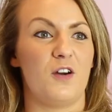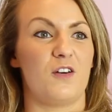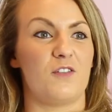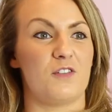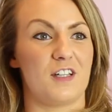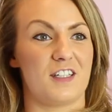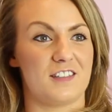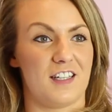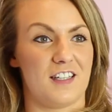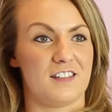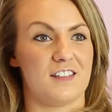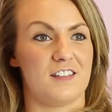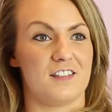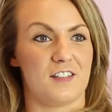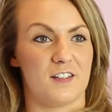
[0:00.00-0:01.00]
the
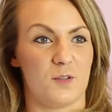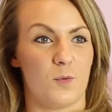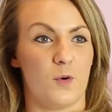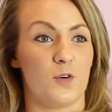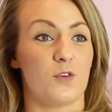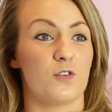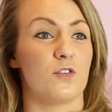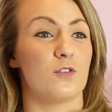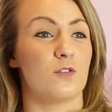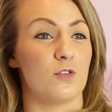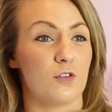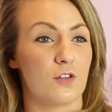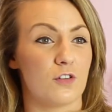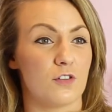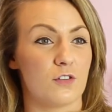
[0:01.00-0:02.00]
accessories that they want, or the
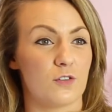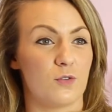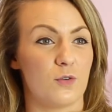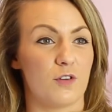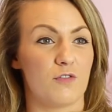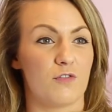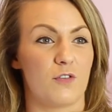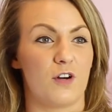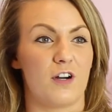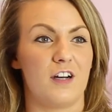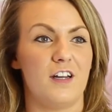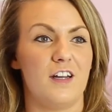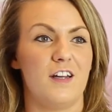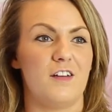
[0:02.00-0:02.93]
look that they're going for.